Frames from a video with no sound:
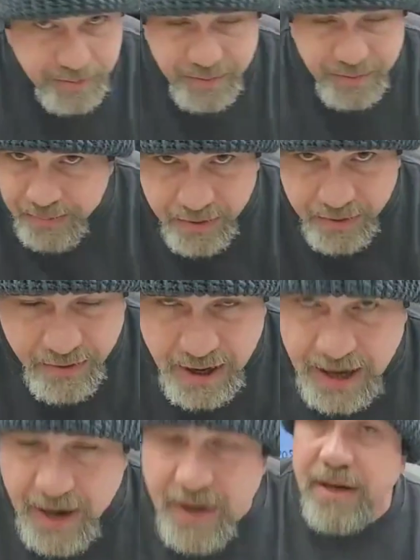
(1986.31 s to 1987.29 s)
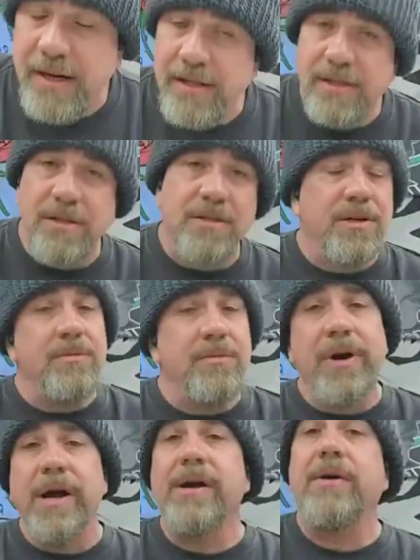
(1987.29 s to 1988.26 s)
people around, and he just couldn't
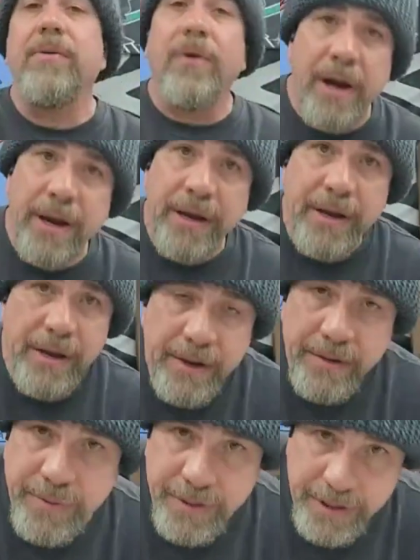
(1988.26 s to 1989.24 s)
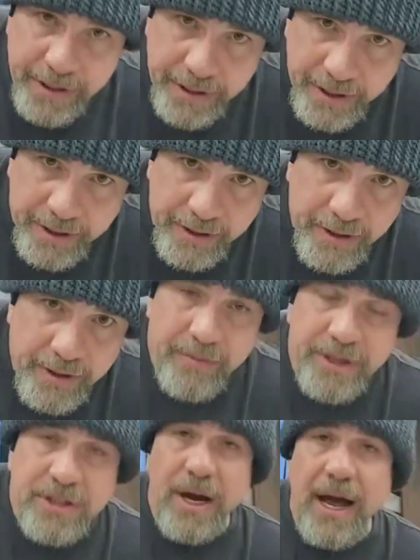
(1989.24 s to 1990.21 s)
break away. But
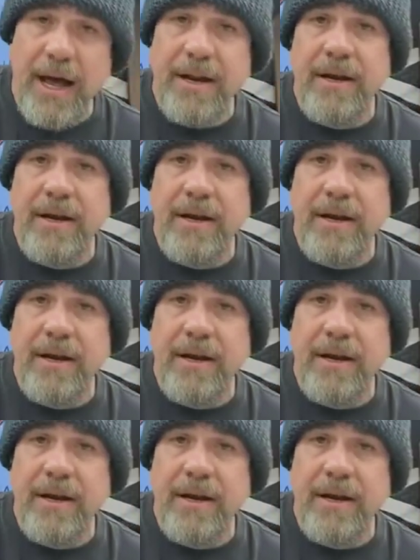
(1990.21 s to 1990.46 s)
we tried to